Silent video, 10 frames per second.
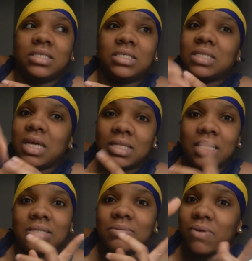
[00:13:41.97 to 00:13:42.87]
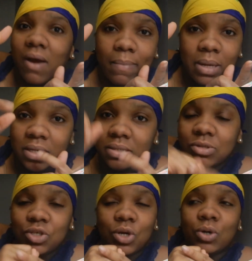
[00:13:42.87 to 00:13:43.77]
just hit that subscribe
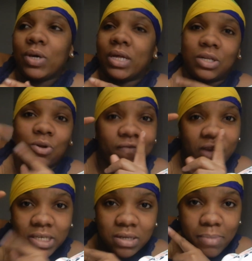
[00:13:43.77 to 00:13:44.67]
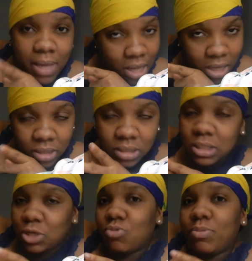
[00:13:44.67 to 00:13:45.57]
button, you know, hit the notification bell
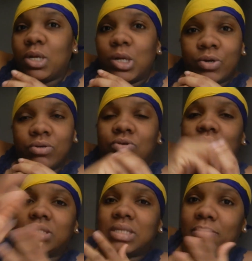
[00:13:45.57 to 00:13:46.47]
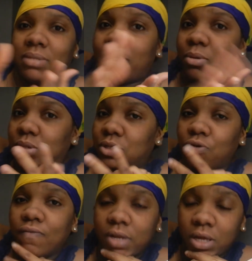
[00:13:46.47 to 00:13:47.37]
so you'll be alert on what times I post a
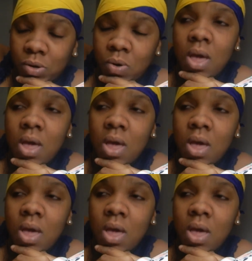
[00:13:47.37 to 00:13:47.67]
new video.